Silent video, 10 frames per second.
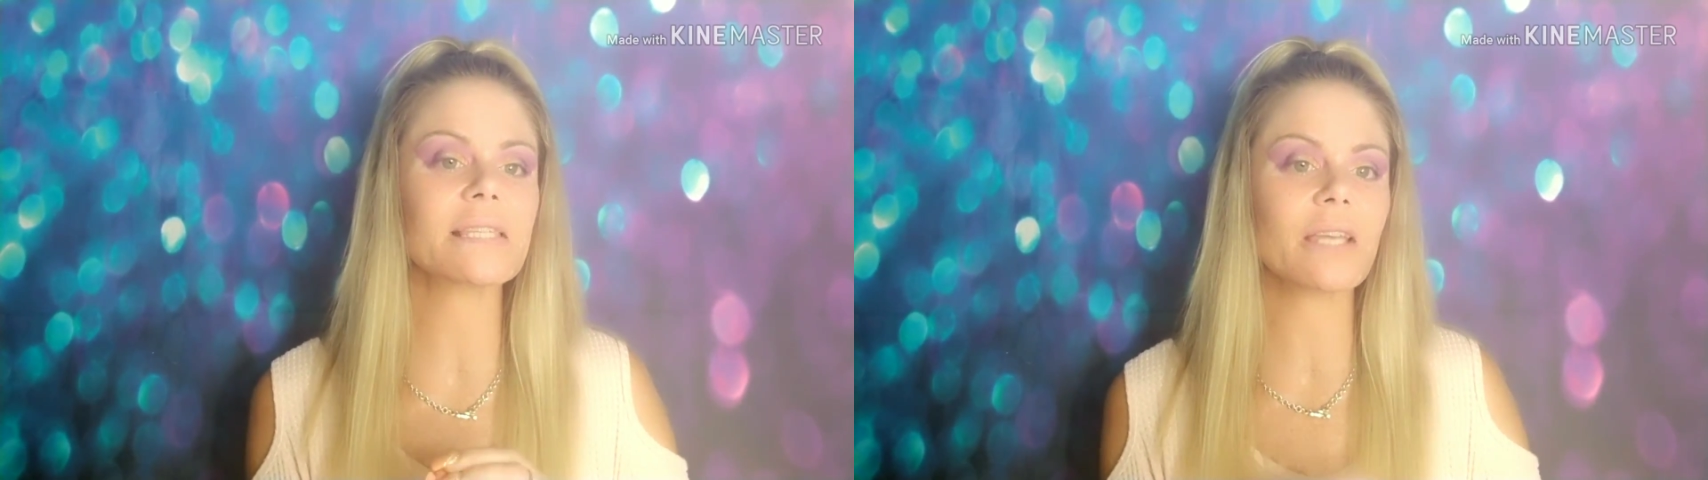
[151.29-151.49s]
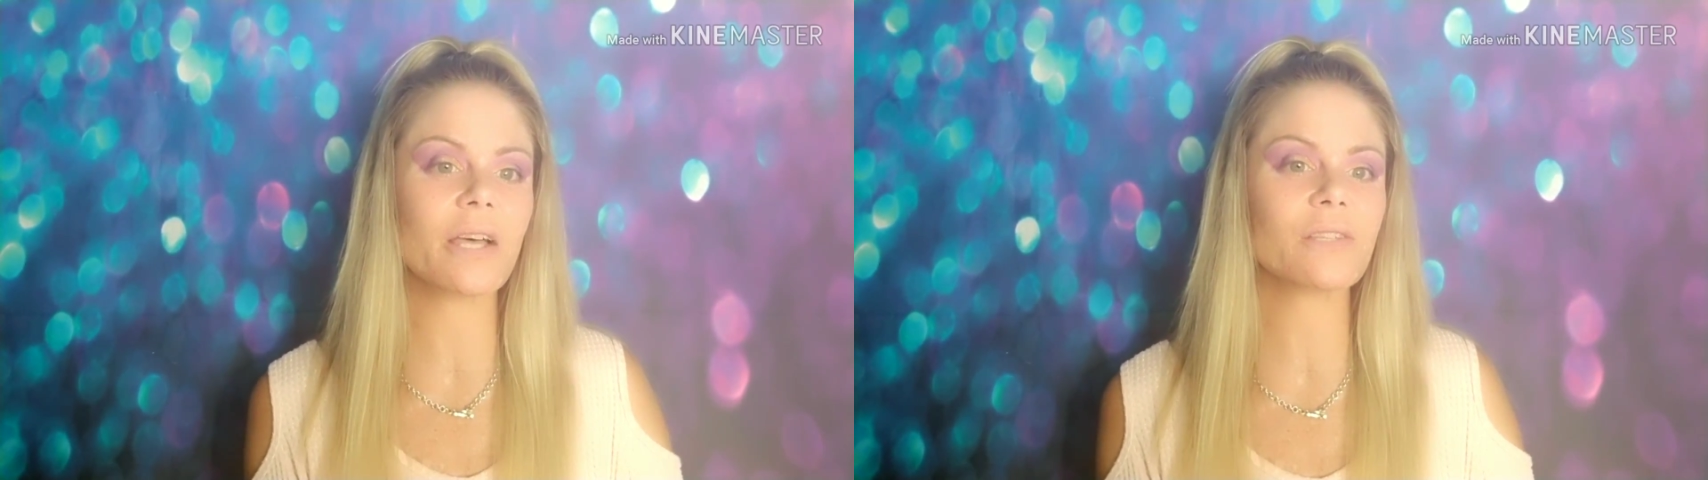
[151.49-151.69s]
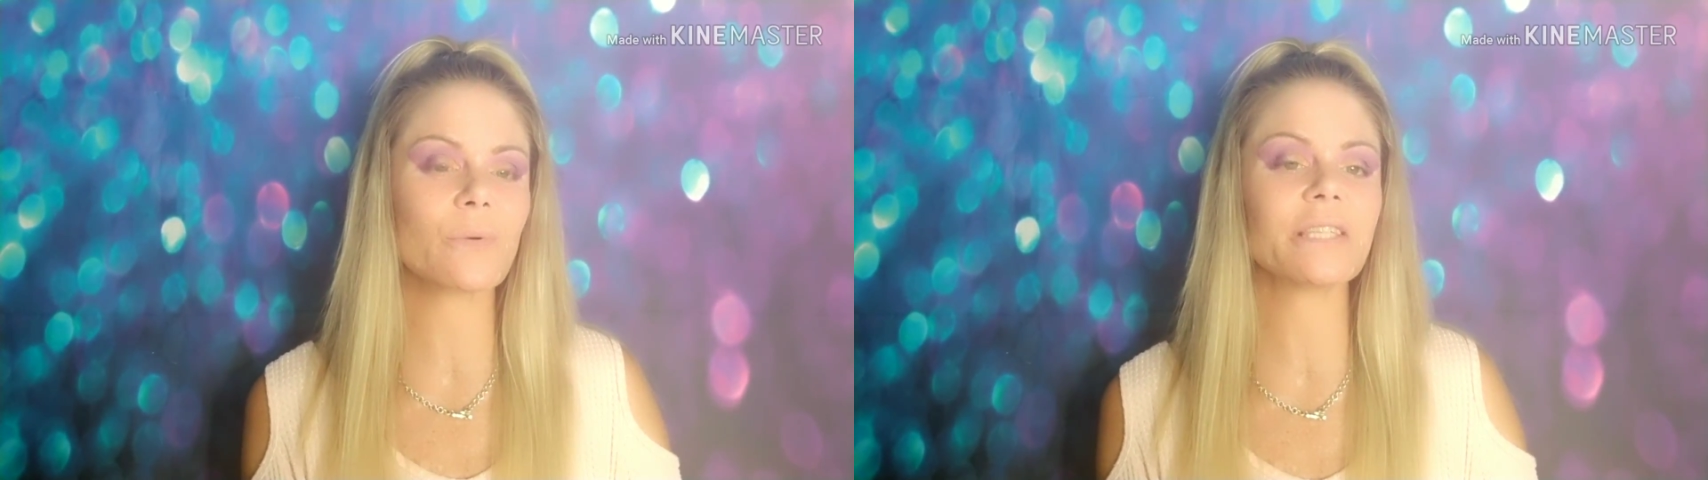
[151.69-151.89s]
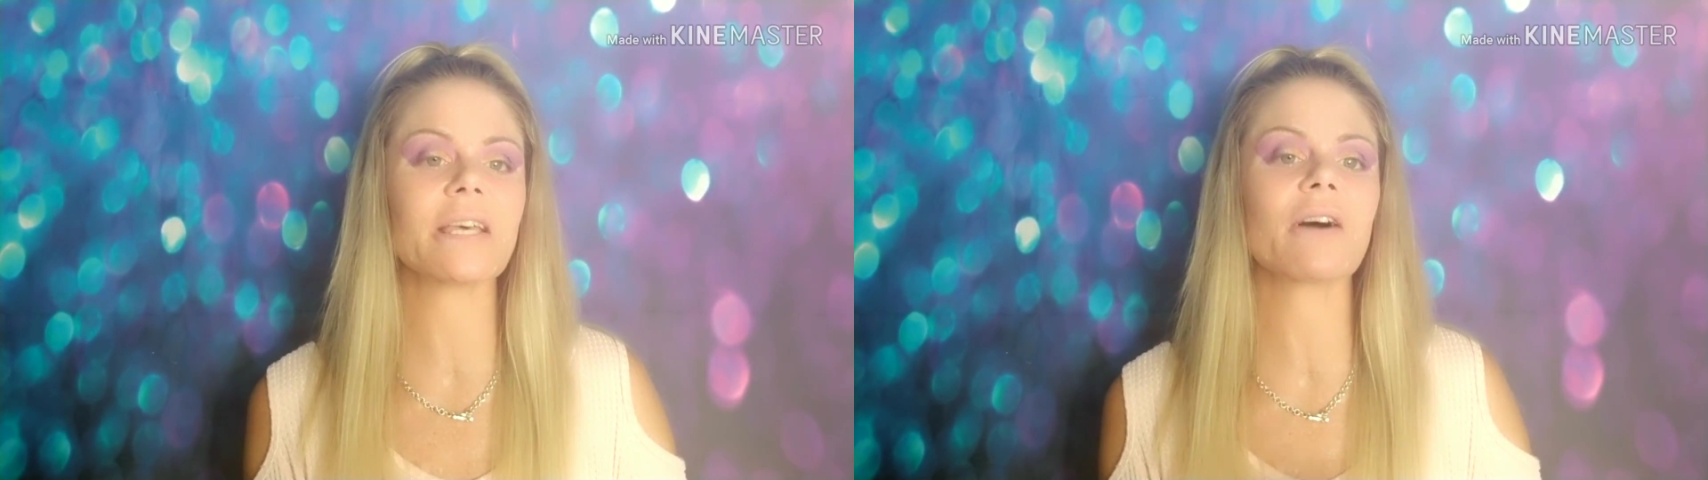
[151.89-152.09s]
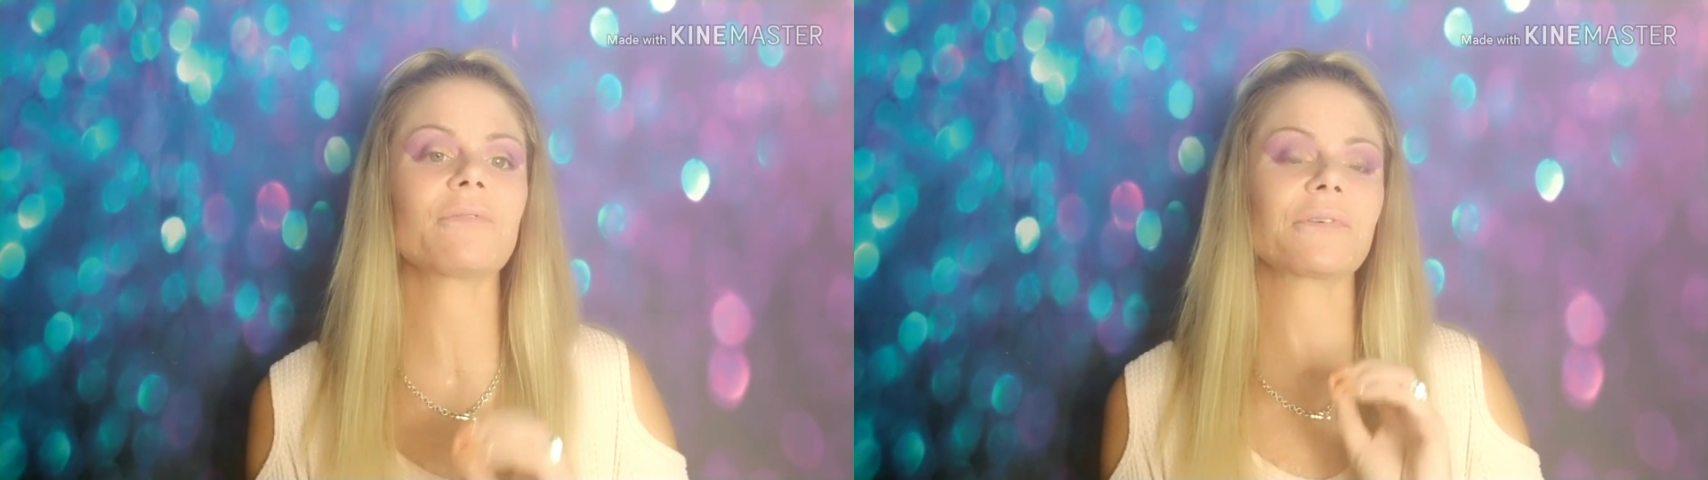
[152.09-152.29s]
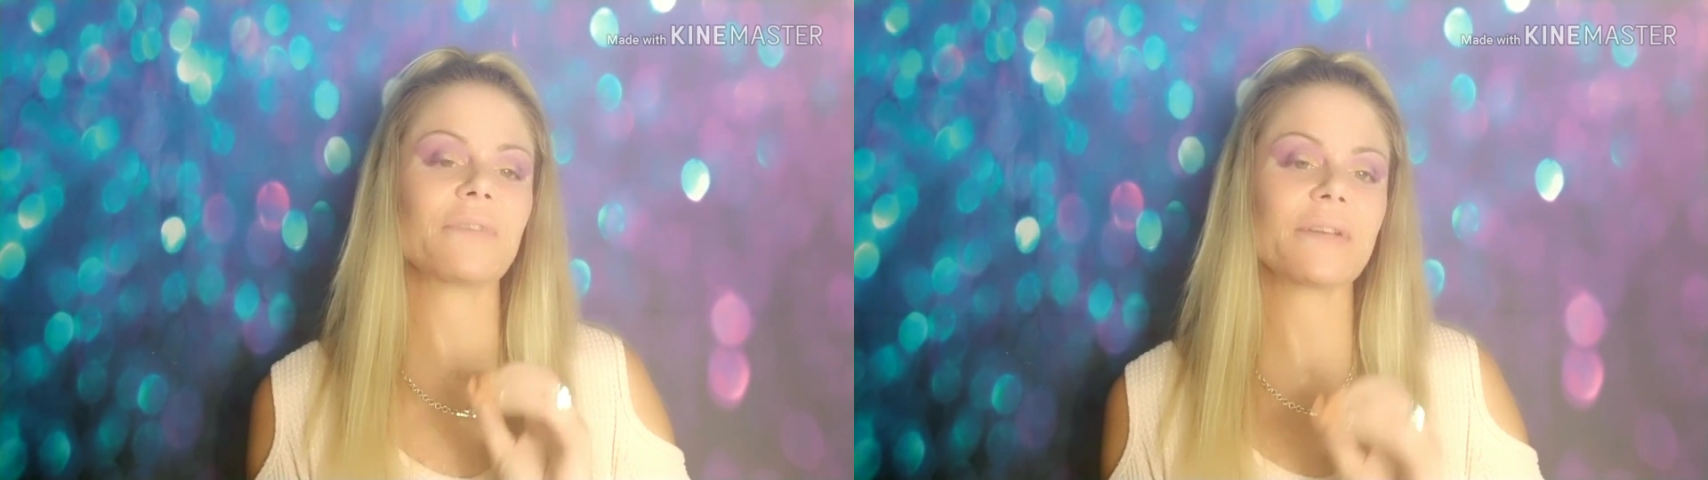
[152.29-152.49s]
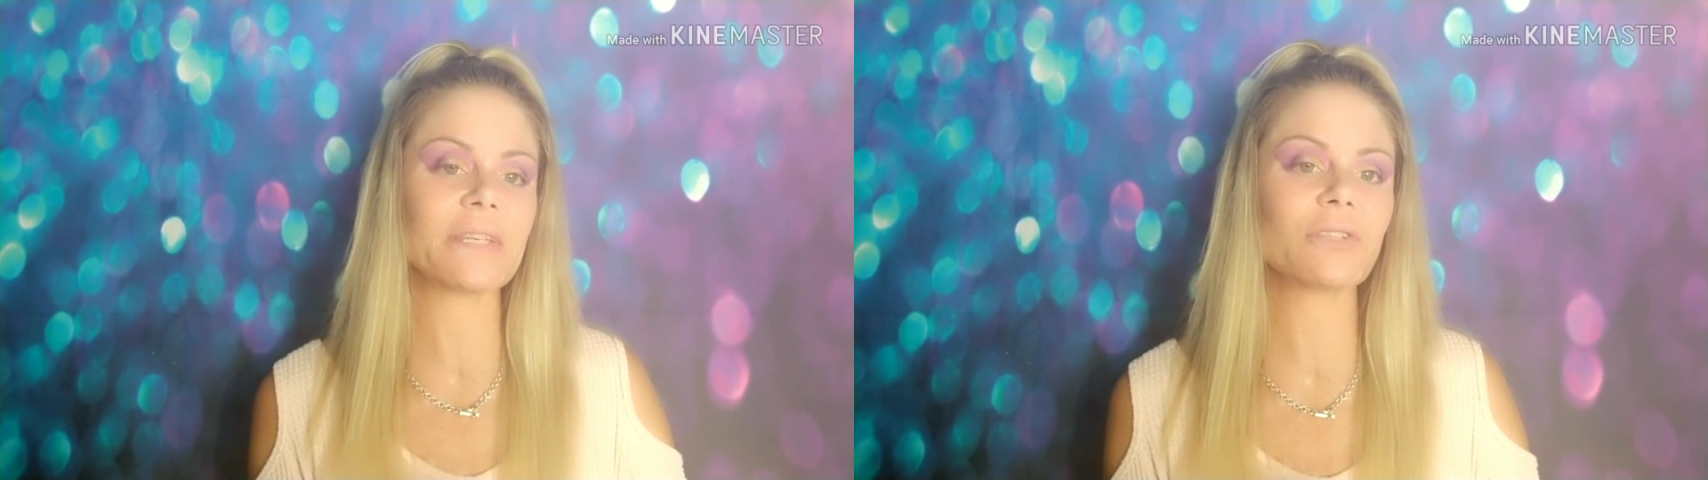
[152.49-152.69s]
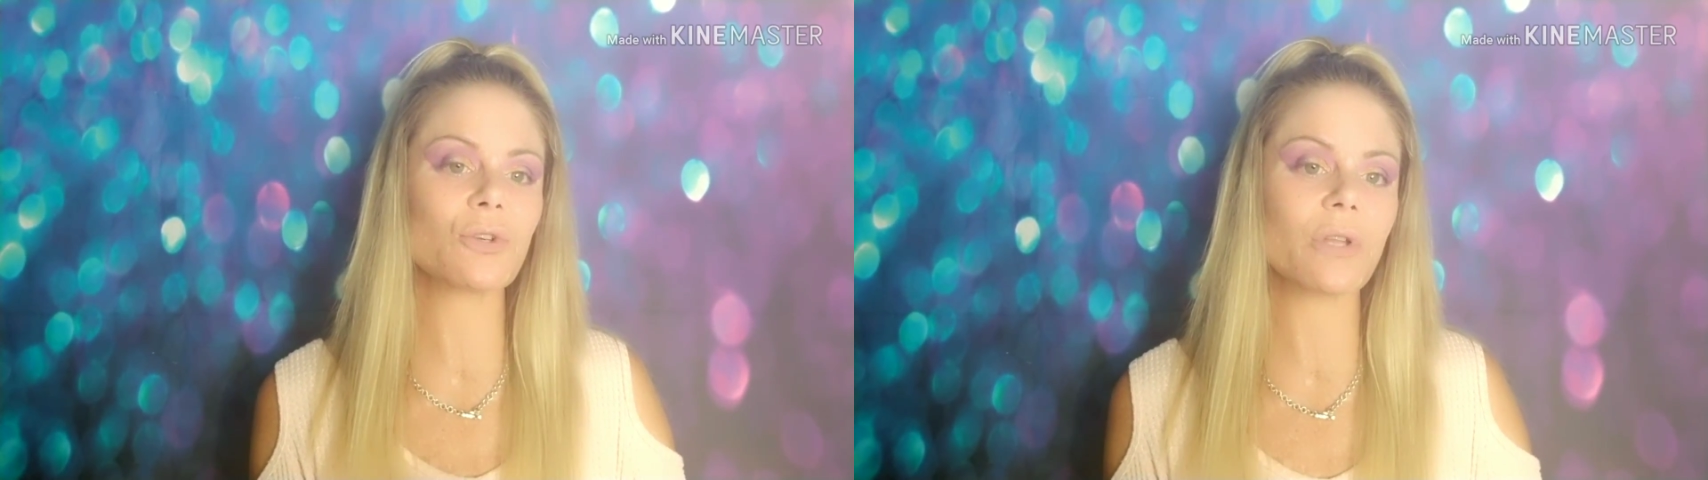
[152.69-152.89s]
does retail for
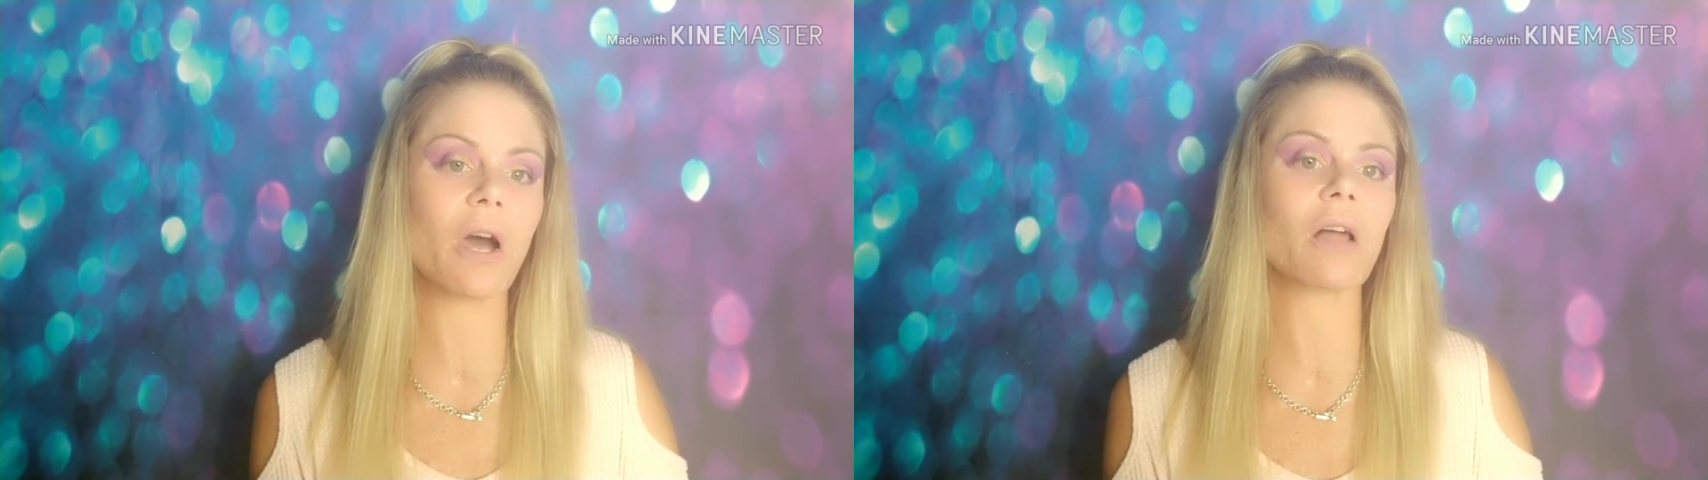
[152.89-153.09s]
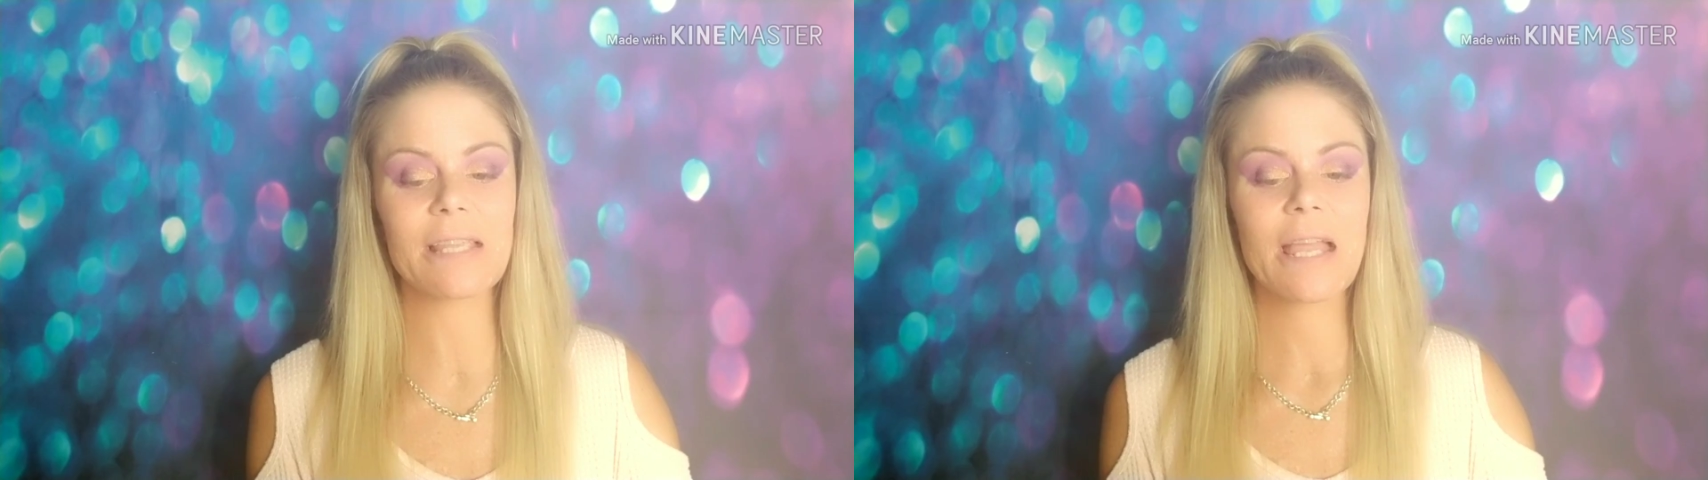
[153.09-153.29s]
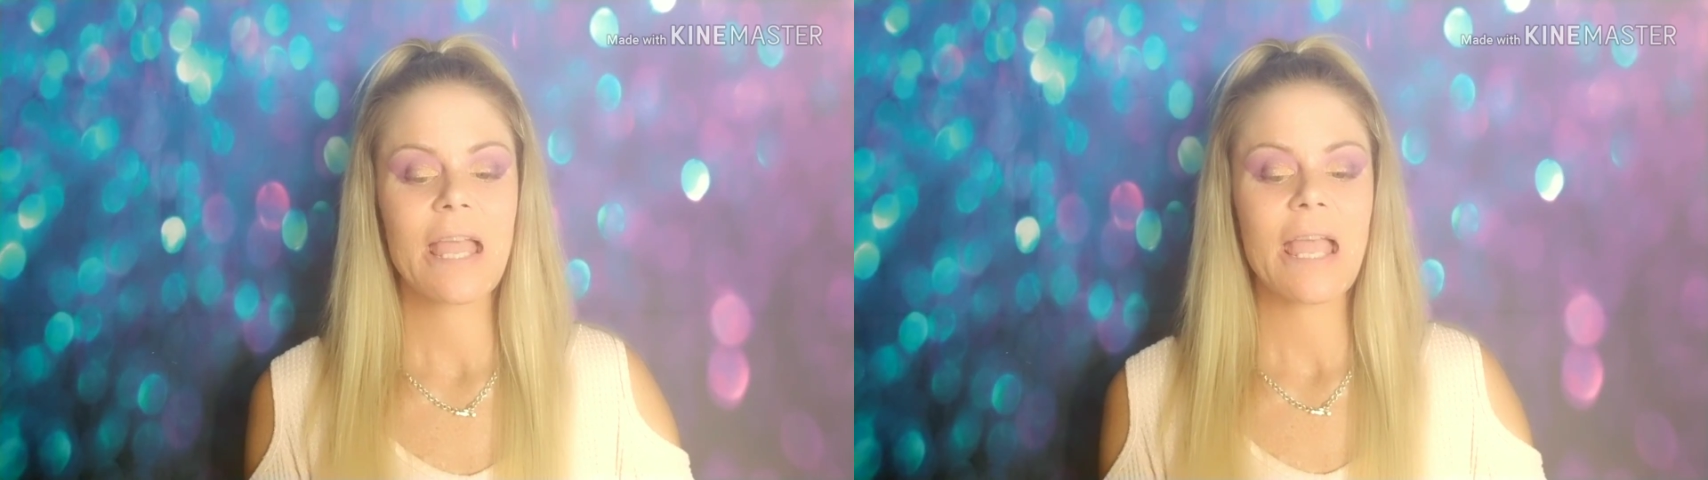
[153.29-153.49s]
$52.